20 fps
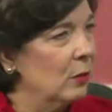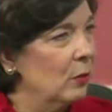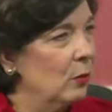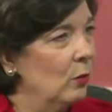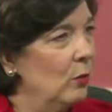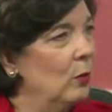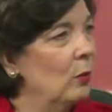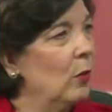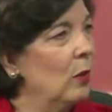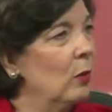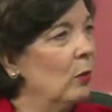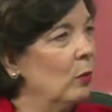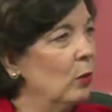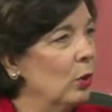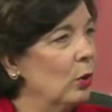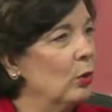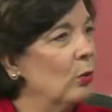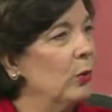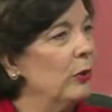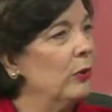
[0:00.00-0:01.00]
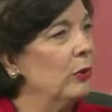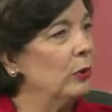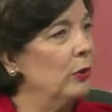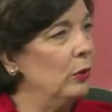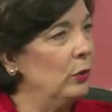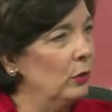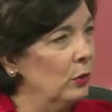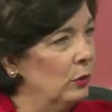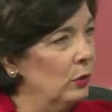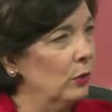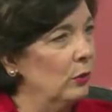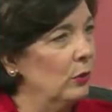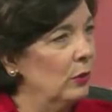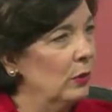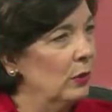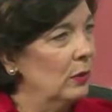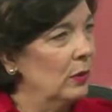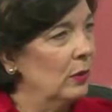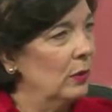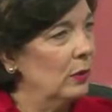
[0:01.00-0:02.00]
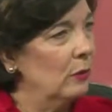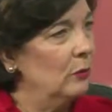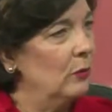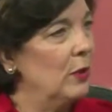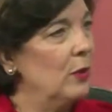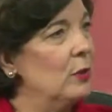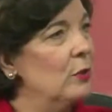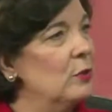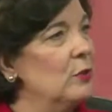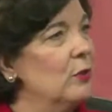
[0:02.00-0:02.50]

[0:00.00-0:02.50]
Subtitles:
We want to work with you because